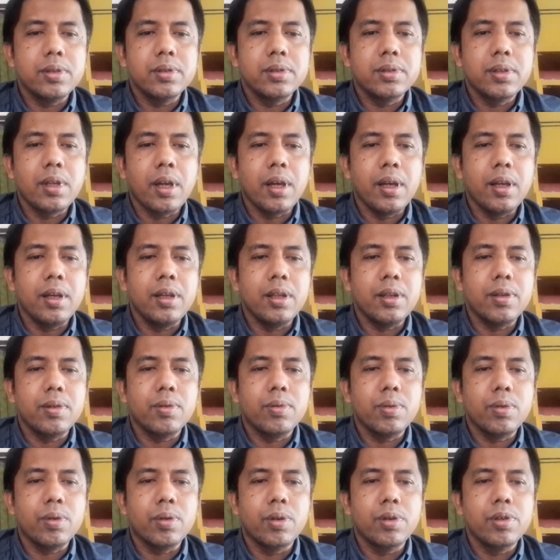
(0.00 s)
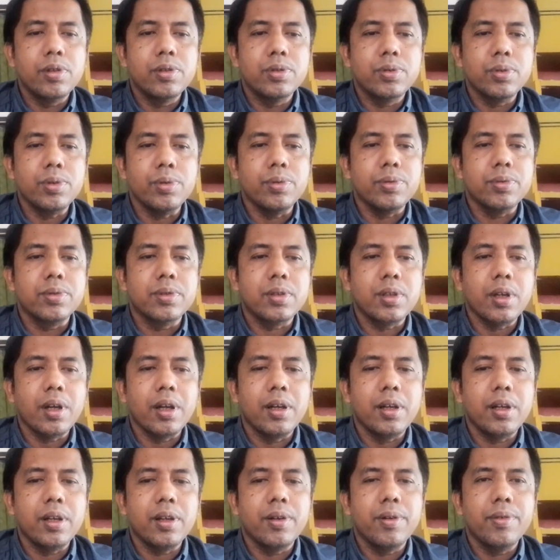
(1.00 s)
they need to go through
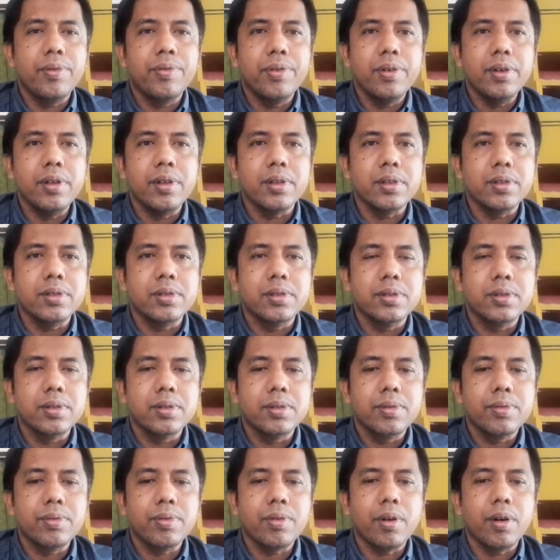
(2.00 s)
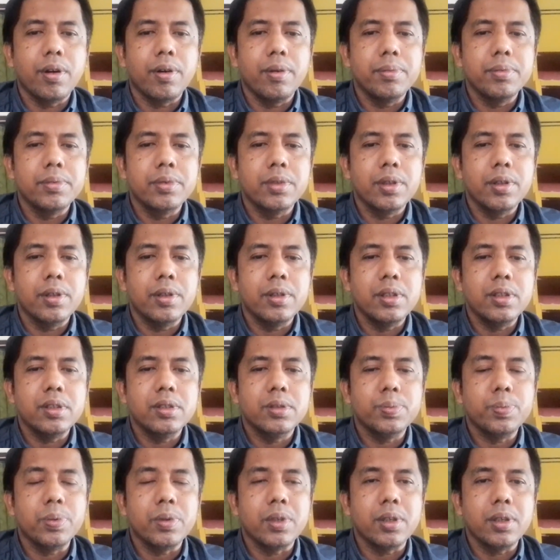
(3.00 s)
training first from the
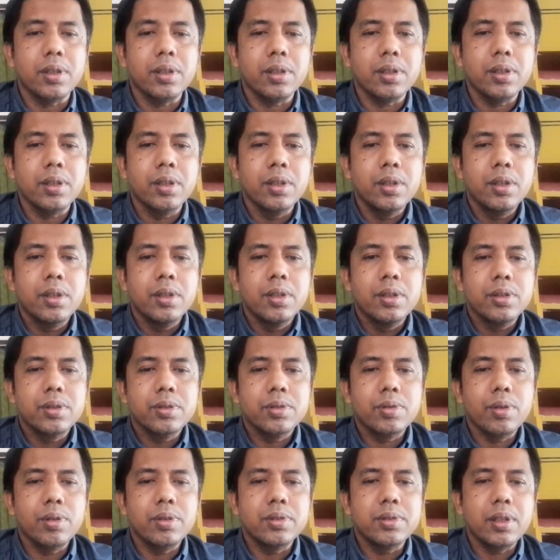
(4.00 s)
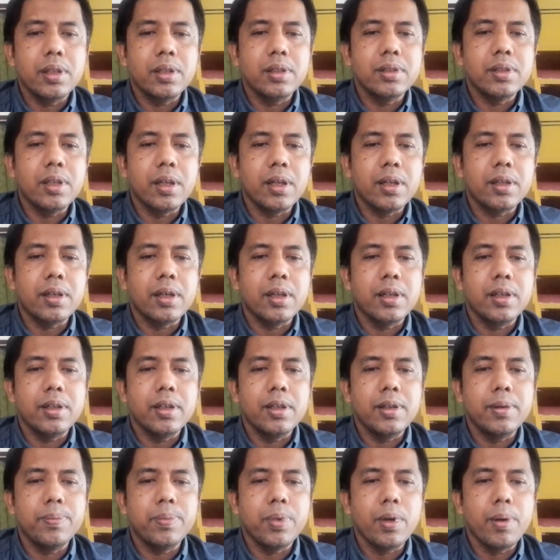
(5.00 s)
expert so that they can
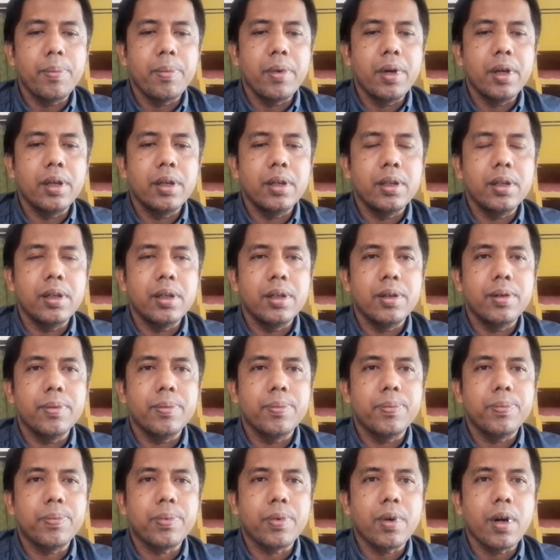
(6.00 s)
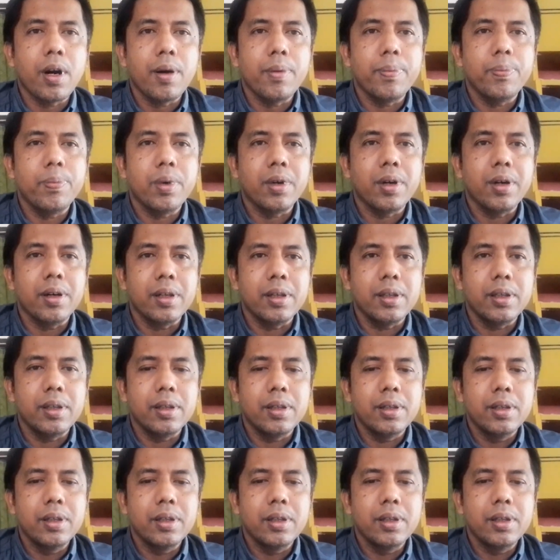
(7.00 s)
implement it properly.